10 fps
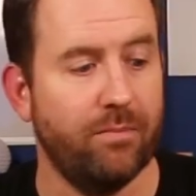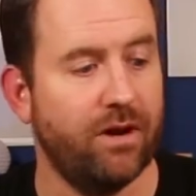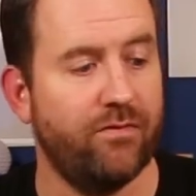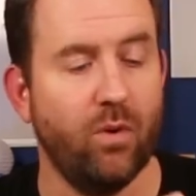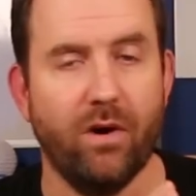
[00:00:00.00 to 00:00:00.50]

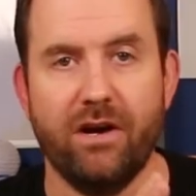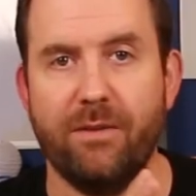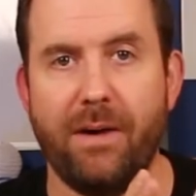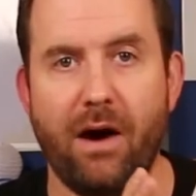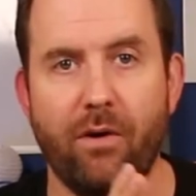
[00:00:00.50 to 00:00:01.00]
But if you wanted to
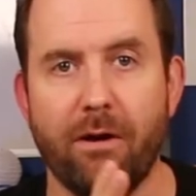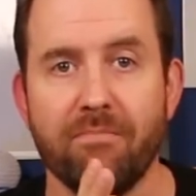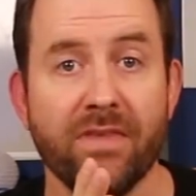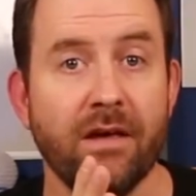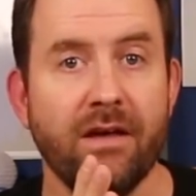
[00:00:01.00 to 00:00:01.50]
power,
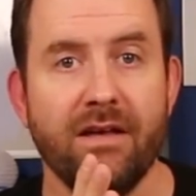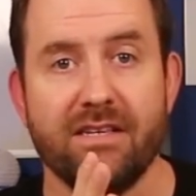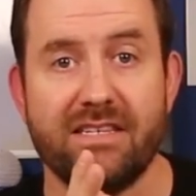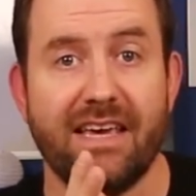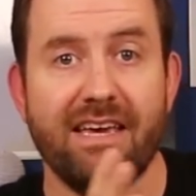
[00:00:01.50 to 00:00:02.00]

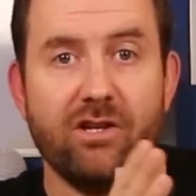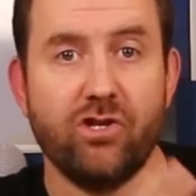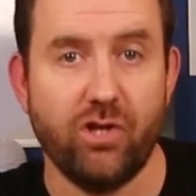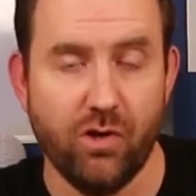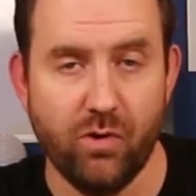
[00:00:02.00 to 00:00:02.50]
say,
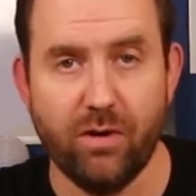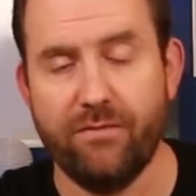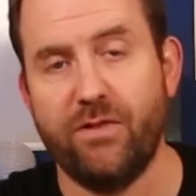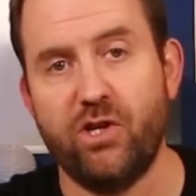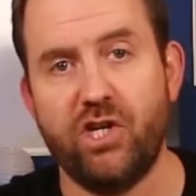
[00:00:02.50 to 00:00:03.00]
two
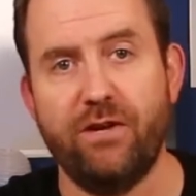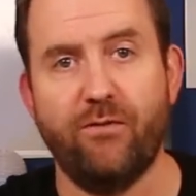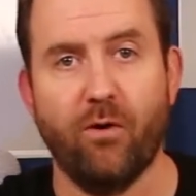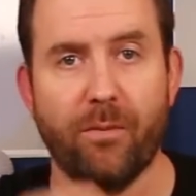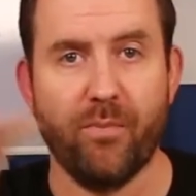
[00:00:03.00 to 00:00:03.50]
of the
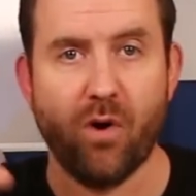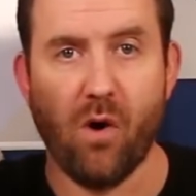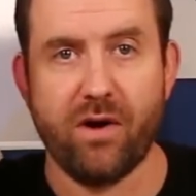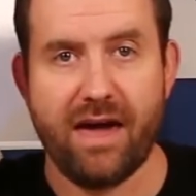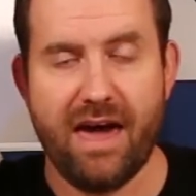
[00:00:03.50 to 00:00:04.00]
G4
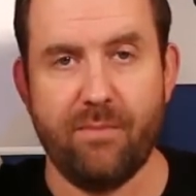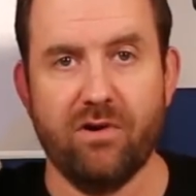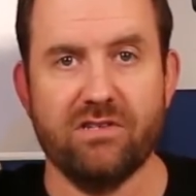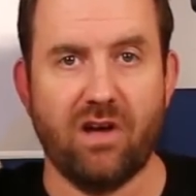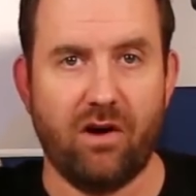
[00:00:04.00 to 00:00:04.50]
Pro
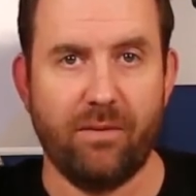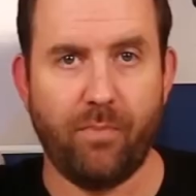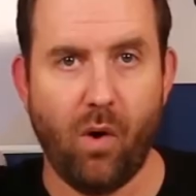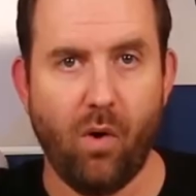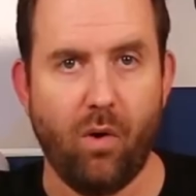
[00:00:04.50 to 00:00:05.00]
cameras on a
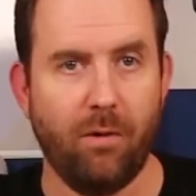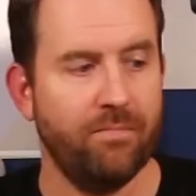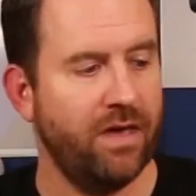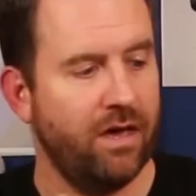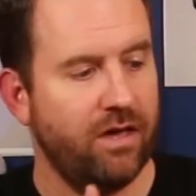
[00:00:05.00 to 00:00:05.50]
pole,